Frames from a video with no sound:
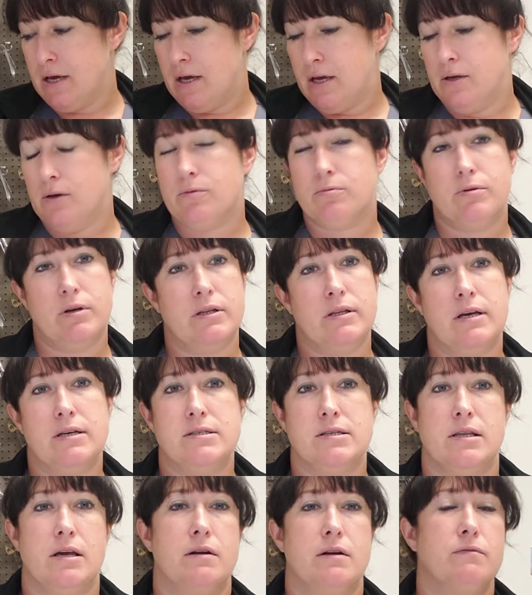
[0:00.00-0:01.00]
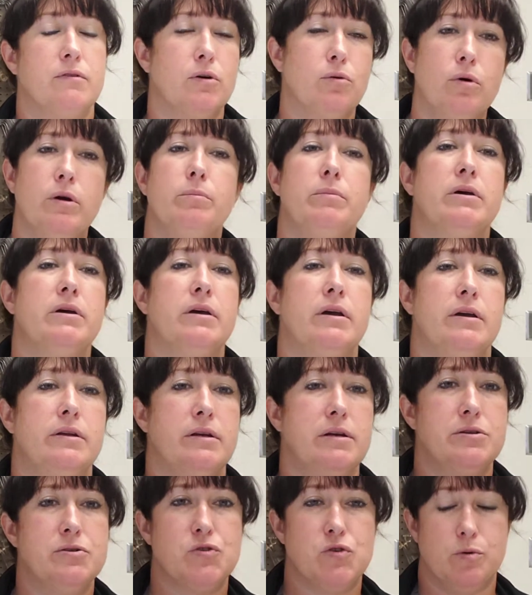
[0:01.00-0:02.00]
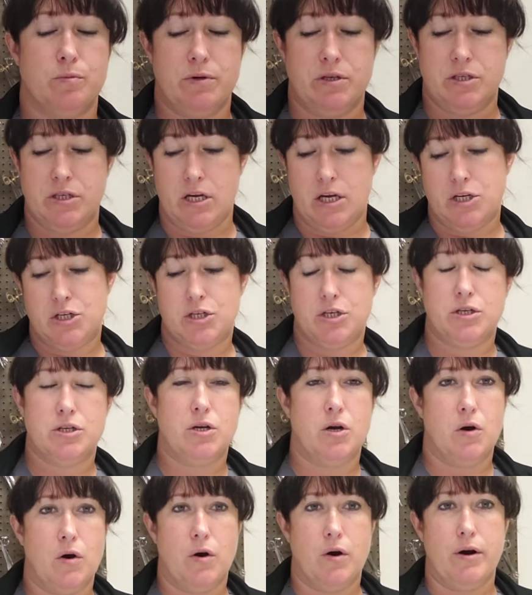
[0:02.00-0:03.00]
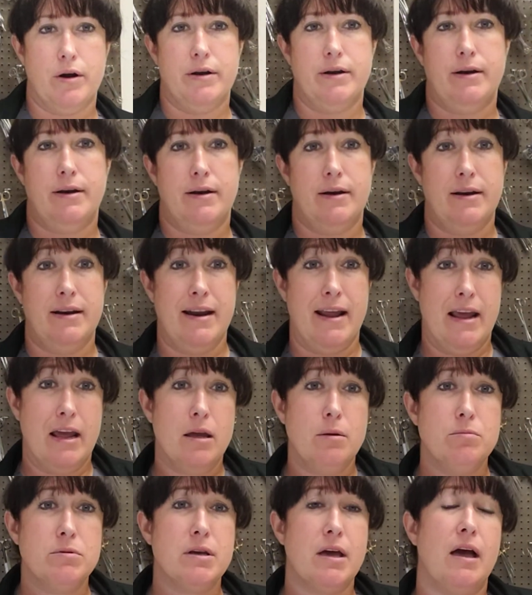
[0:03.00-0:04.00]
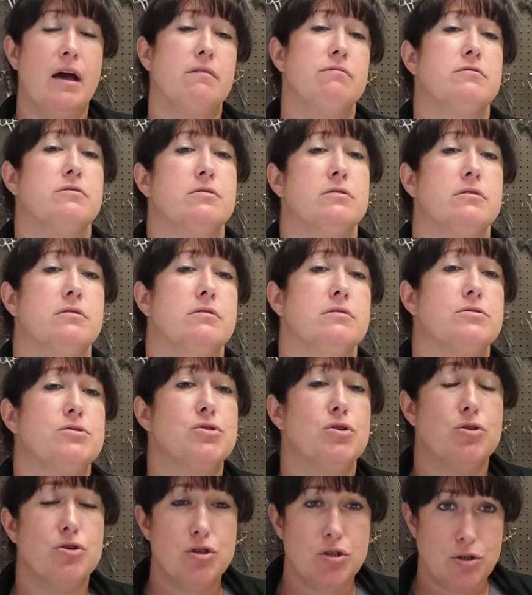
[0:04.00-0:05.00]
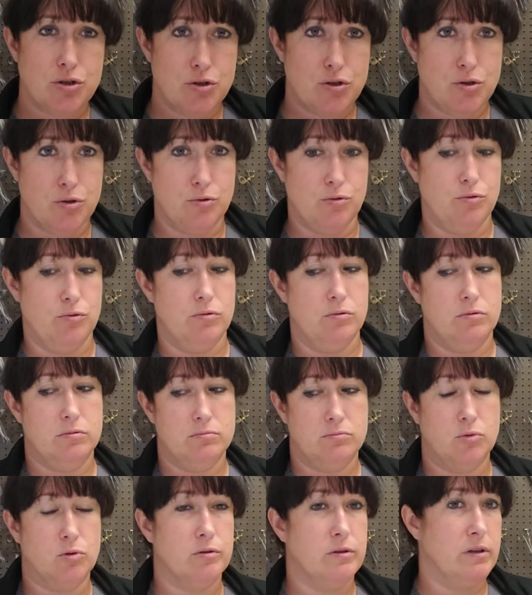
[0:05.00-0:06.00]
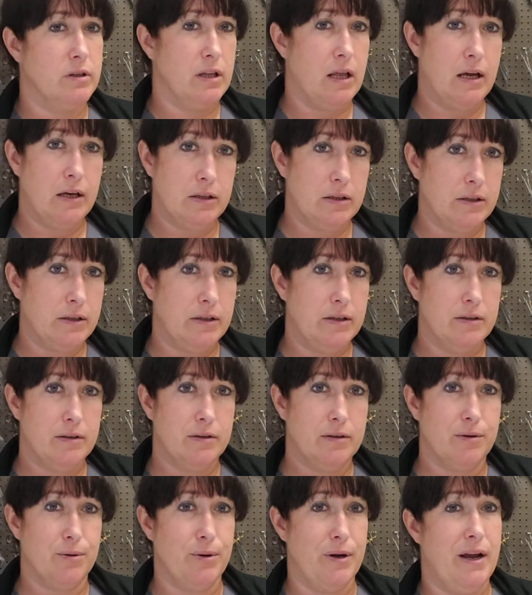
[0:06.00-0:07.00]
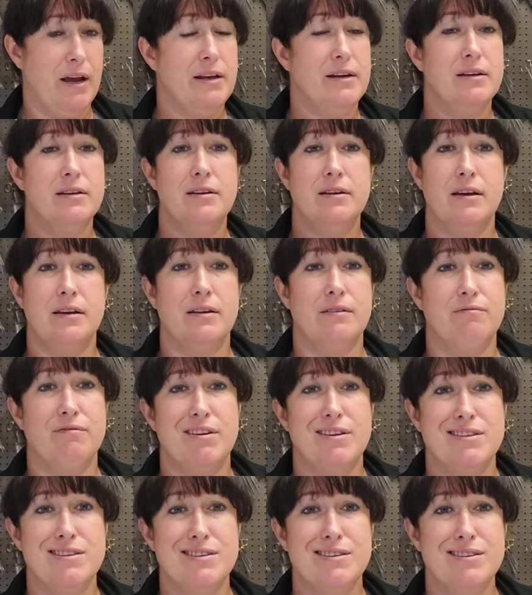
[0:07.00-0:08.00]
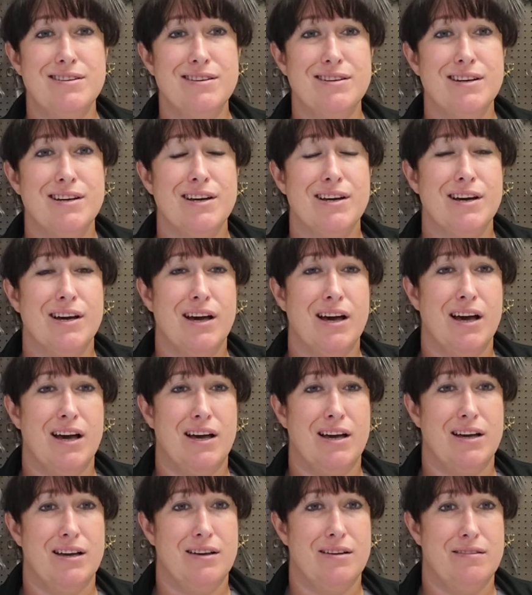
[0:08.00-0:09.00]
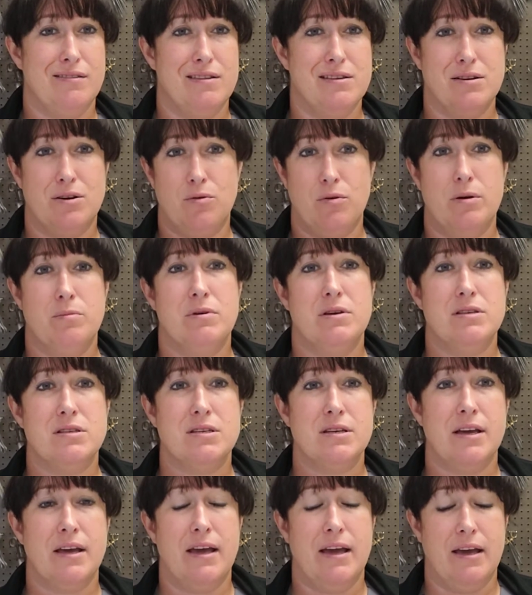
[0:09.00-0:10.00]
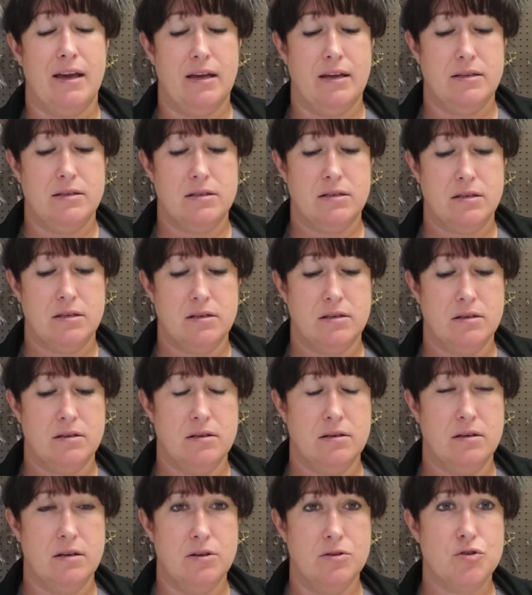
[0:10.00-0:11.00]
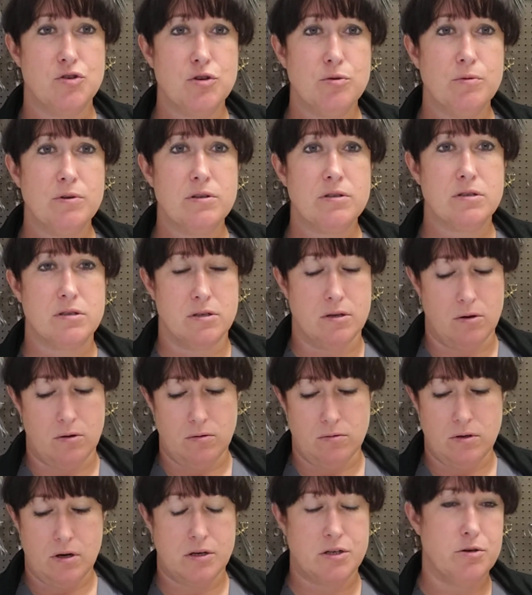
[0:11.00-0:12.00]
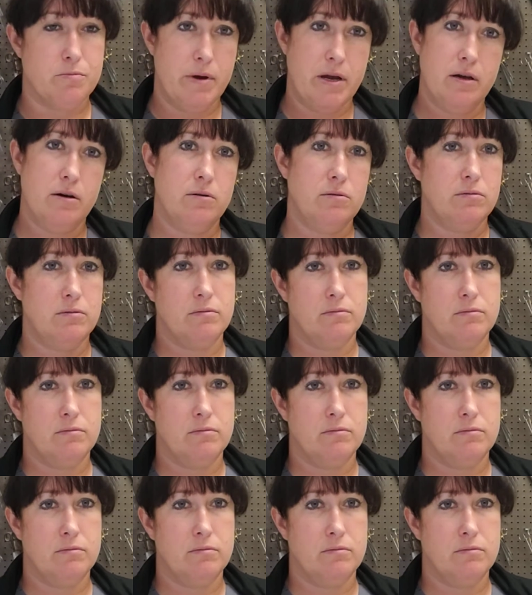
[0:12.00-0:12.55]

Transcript: You'll realize a lot of equipment and instrumentation are named after surgeons who more than likely created and invented the equipment and instruments, so Dr. Mayo.